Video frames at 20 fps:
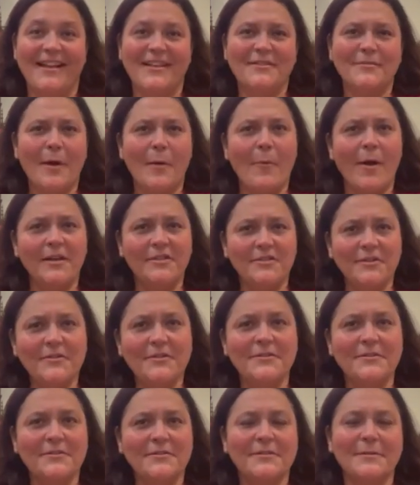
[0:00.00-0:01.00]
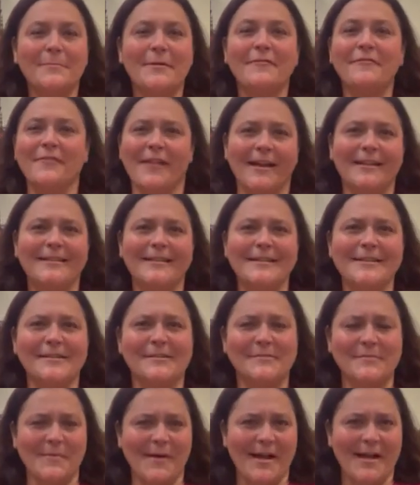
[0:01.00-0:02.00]
So I want you to do some reflecting
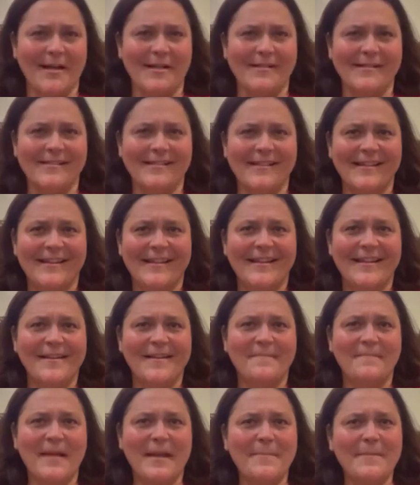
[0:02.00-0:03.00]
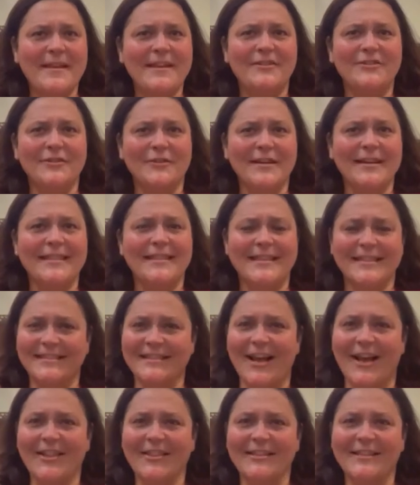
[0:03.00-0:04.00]
as well, maybe during this
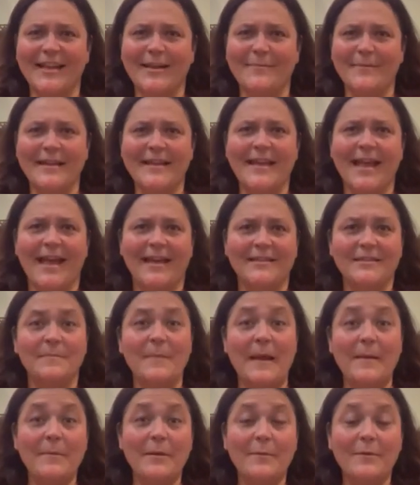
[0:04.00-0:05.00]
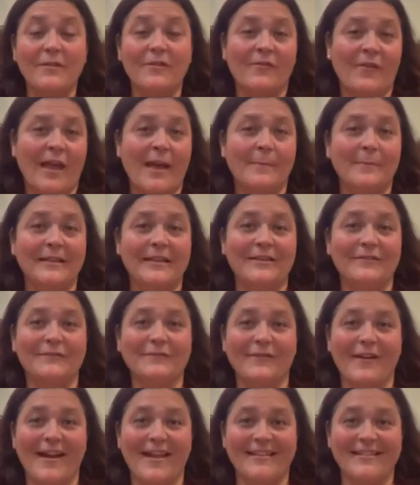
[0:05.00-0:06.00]
holiday weekend, maybe with family and
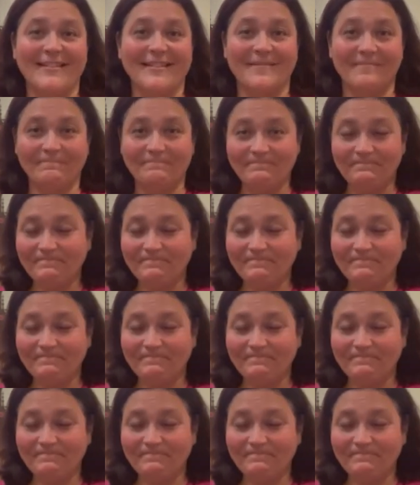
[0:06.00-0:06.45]
friends.